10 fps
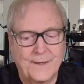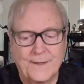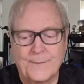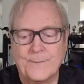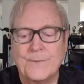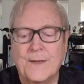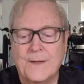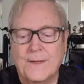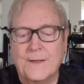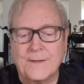
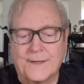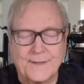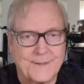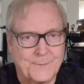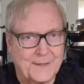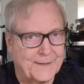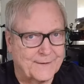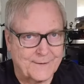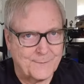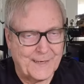I guess I'm
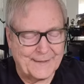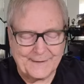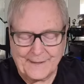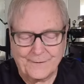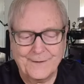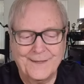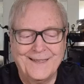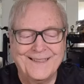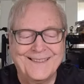getting into the bad now.